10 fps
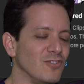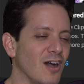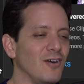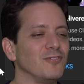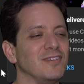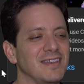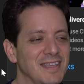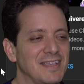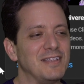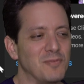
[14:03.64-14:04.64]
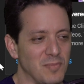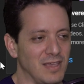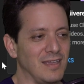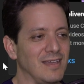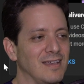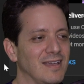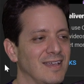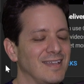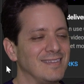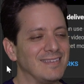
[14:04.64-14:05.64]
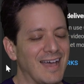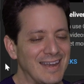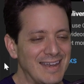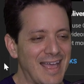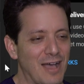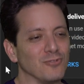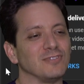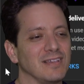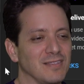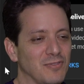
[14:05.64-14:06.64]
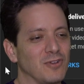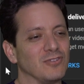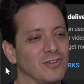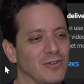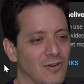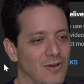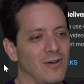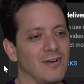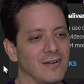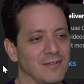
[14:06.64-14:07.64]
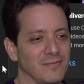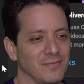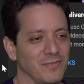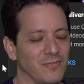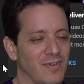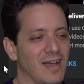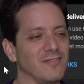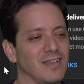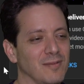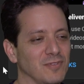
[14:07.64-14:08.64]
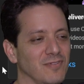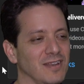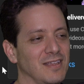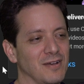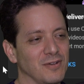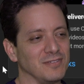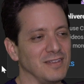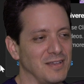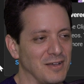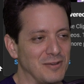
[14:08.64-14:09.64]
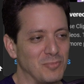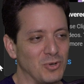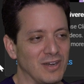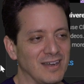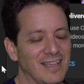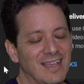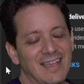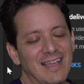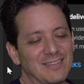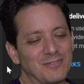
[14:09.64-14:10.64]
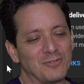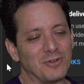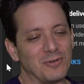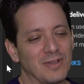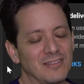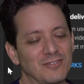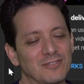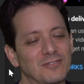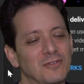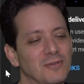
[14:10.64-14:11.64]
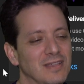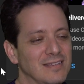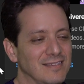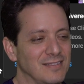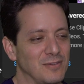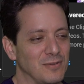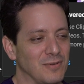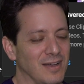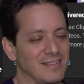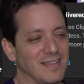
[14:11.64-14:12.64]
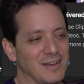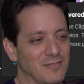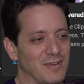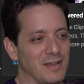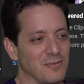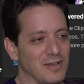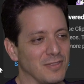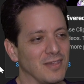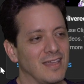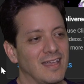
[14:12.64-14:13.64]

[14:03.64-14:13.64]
don't need me announcing that there's a car 5 times a video, as Neon put it. It's true, it's just too easy to identify with.